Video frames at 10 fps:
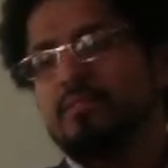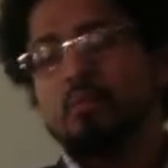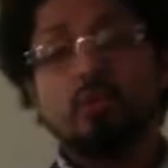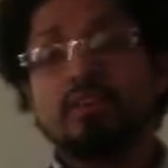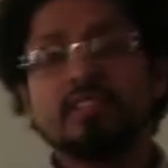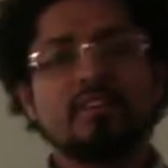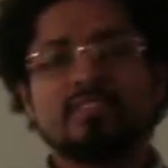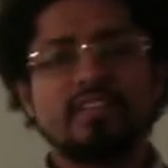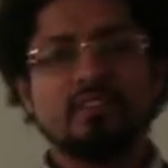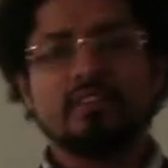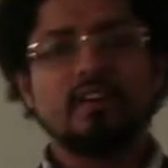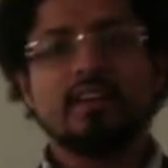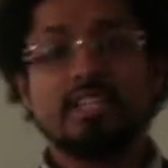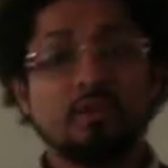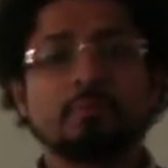worse off than your
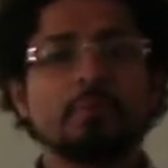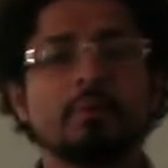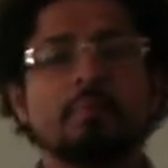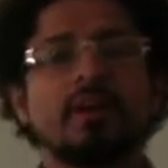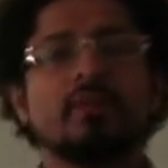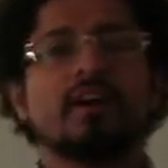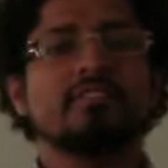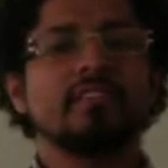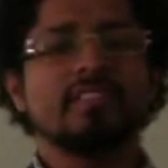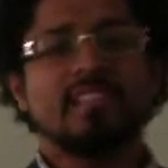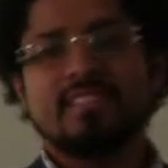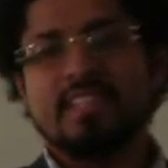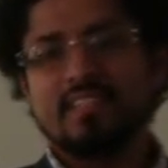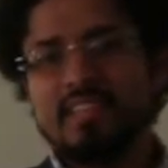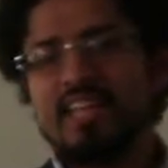colleagues. You're probably better off in the sense
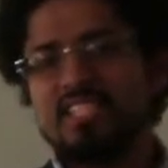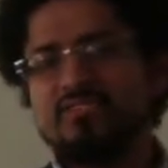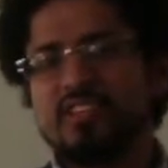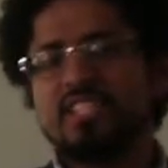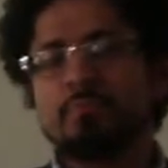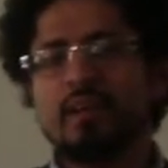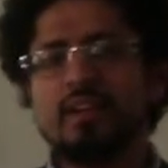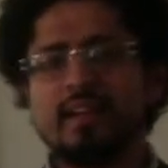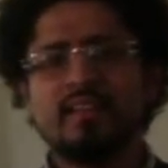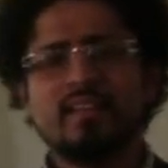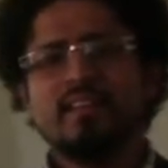that the class is very small and